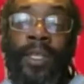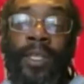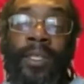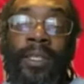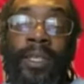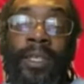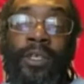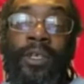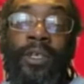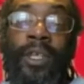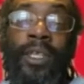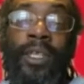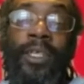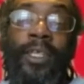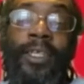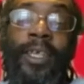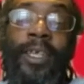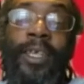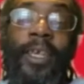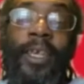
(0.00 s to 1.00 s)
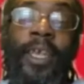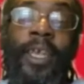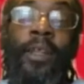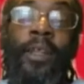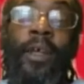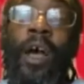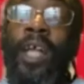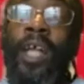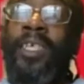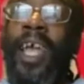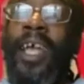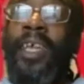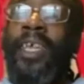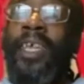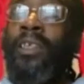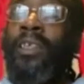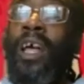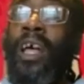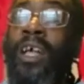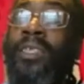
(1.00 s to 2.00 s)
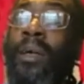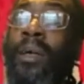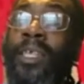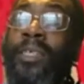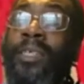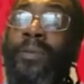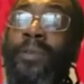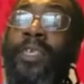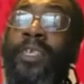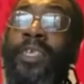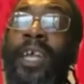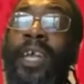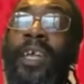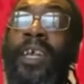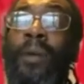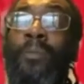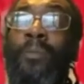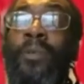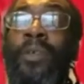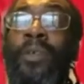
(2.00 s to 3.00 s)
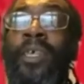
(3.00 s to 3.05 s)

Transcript: in this industry need to take heed. I uh, Shaggy, last time I spoke to Shaggy a couple